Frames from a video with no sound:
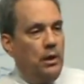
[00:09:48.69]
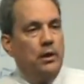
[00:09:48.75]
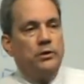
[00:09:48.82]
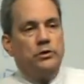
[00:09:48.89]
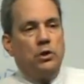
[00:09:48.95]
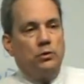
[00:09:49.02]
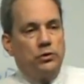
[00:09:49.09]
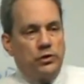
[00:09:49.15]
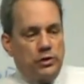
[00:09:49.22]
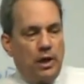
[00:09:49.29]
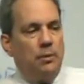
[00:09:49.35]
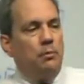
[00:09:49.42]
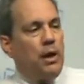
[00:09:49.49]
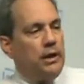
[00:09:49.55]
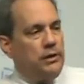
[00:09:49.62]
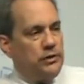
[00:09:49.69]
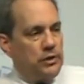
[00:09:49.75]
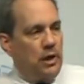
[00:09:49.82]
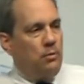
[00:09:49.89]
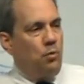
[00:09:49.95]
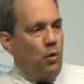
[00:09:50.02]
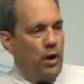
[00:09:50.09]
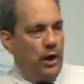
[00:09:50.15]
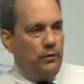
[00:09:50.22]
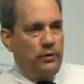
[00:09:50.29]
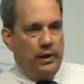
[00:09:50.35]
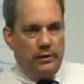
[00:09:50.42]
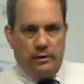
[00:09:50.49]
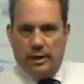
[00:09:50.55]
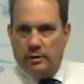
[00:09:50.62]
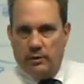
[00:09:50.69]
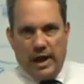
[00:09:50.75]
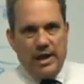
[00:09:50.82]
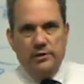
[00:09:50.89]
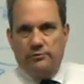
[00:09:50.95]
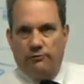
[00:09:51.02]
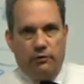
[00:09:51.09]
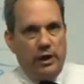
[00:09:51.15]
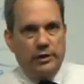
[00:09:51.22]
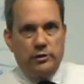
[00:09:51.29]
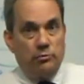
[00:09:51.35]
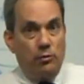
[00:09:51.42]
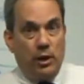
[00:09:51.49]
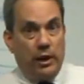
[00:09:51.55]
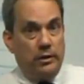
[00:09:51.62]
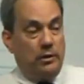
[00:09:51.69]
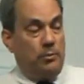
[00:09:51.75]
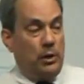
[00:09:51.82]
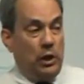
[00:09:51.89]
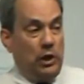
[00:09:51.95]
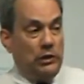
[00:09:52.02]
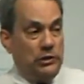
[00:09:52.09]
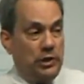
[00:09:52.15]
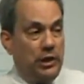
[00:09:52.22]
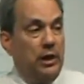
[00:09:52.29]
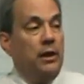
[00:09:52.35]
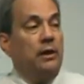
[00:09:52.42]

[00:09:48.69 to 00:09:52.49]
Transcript: So somebody somewhere that has flesh and blood and a pulse,